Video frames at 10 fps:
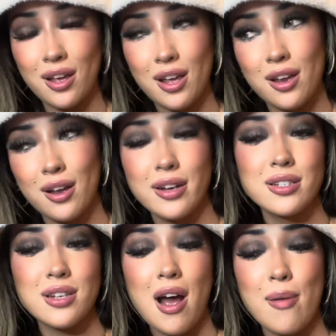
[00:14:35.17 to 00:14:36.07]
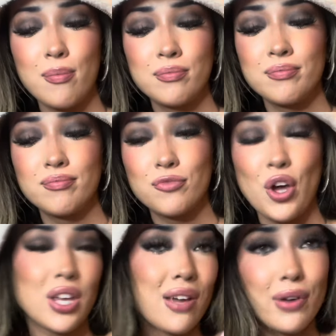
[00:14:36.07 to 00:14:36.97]
And I'm
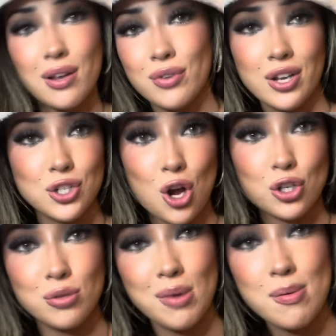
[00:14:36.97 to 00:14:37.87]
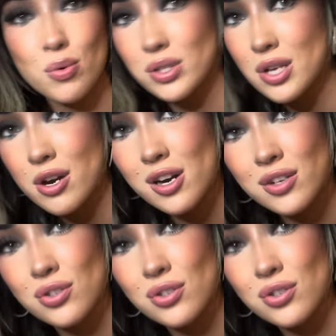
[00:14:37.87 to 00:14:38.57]
lucky if I even get to talk to him maybe once a year.